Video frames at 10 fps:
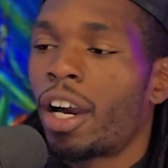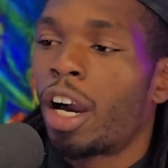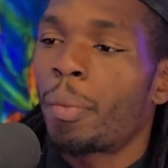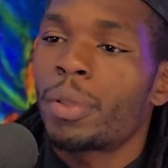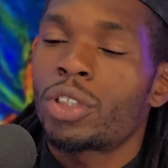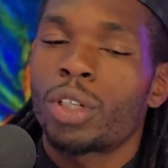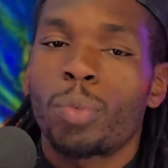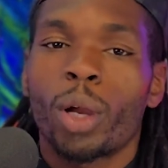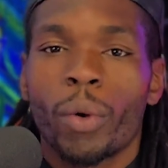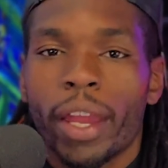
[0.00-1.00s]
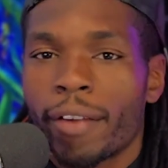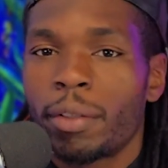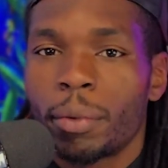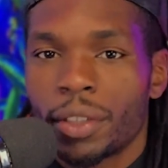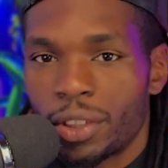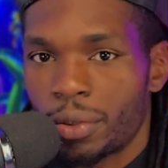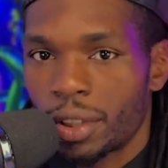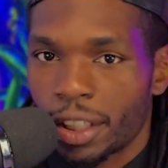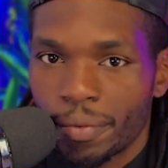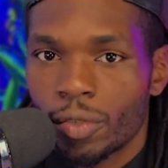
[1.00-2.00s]
up until the point where everyone is
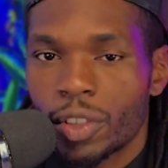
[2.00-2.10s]
using it.